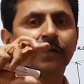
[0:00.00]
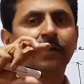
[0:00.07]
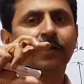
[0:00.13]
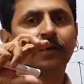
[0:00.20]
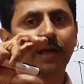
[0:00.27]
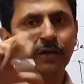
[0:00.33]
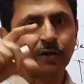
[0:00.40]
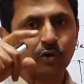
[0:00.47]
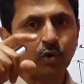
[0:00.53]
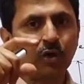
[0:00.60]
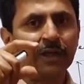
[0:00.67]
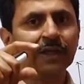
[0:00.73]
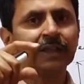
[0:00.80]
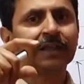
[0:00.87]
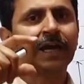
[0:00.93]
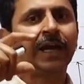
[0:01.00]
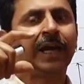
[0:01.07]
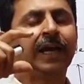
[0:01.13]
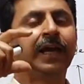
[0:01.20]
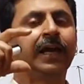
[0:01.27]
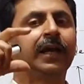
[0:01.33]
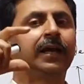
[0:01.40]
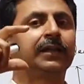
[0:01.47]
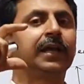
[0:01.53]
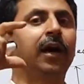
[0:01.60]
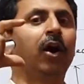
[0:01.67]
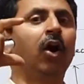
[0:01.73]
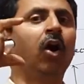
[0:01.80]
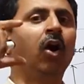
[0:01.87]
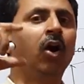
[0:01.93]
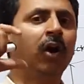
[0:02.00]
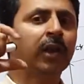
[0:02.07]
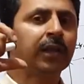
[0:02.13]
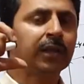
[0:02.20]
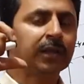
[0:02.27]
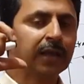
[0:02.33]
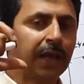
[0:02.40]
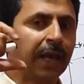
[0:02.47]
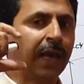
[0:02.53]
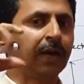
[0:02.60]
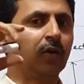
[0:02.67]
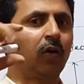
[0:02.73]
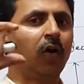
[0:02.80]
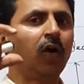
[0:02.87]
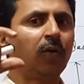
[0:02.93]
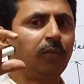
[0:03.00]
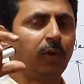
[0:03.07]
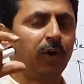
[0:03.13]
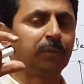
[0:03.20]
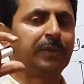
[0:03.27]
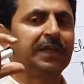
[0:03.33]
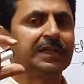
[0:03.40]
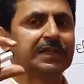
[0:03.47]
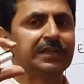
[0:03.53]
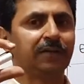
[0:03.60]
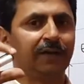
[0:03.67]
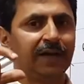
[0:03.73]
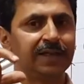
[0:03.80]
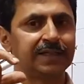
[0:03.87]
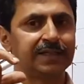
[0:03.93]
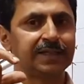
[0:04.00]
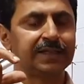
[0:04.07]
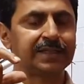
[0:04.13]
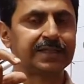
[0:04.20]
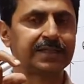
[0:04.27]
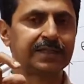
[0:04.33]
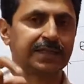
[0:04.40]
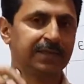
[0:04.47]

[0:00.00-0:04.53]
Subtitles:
controlling the on and off of these devices